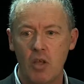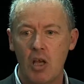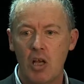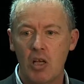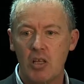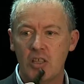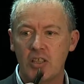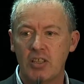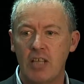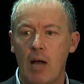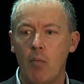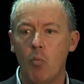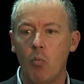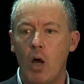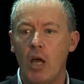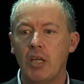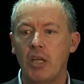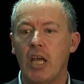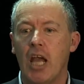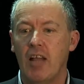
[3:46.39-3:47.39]

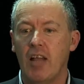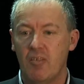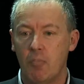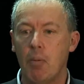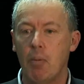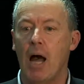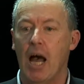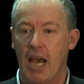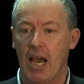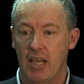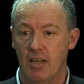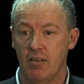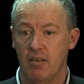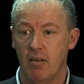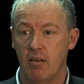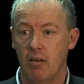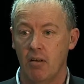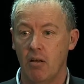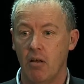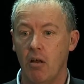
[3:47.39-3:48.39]
someone gets paid
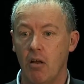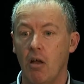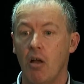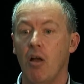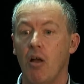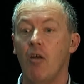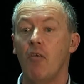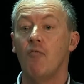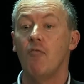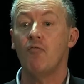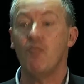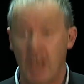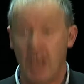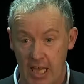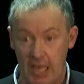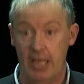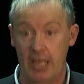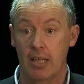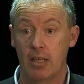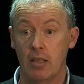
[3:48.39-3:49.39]

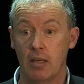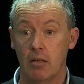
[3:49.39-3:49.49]
fairly.